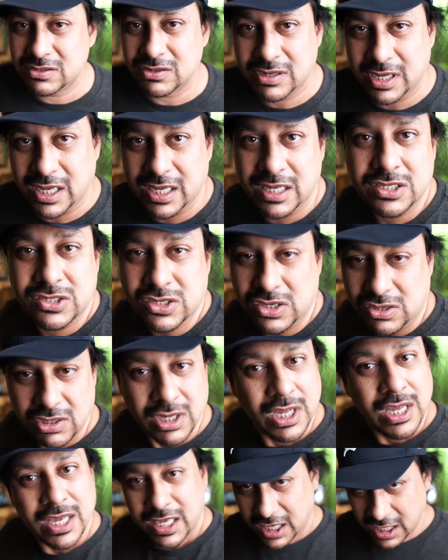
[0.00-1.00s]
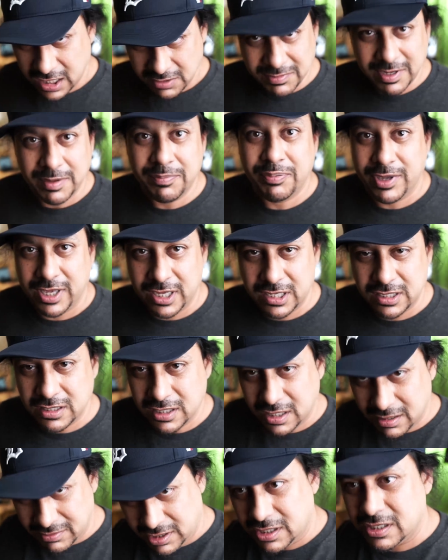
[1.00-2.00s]
Okay, so here's my pay
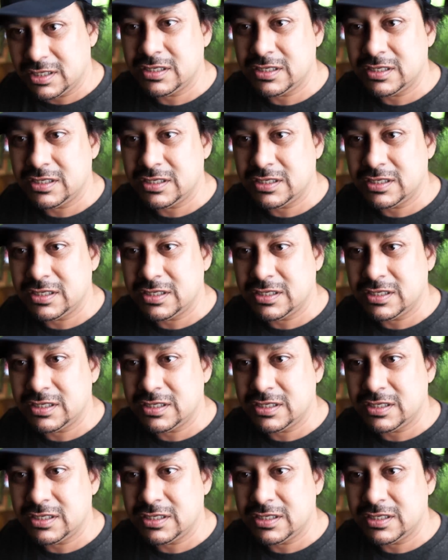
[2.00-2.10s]
stub.